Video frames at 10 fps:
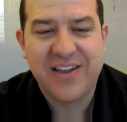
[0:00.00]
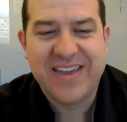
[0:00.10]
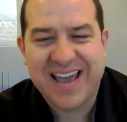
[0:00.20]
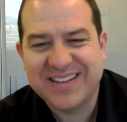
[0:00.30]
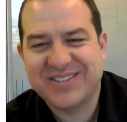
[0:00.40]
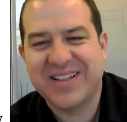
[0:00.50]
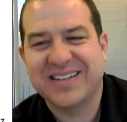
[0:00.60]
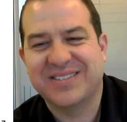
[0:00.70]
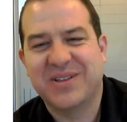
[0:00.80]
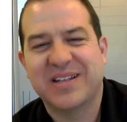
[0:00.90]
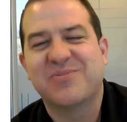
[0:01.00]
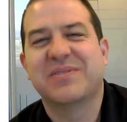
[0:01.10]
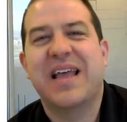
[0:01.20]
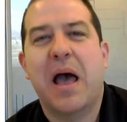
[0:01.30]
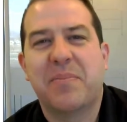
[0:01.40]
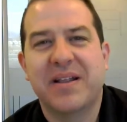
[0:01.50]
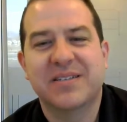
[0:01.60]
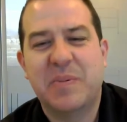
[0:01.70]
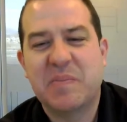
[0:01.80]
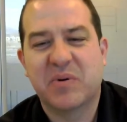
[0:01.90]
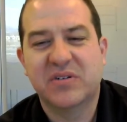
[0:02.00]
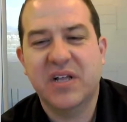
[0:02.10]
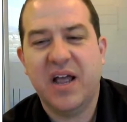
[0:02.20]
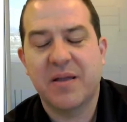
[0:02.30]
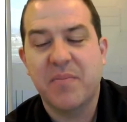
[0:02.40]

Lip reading: Okay, so that's what's happening is people are dying.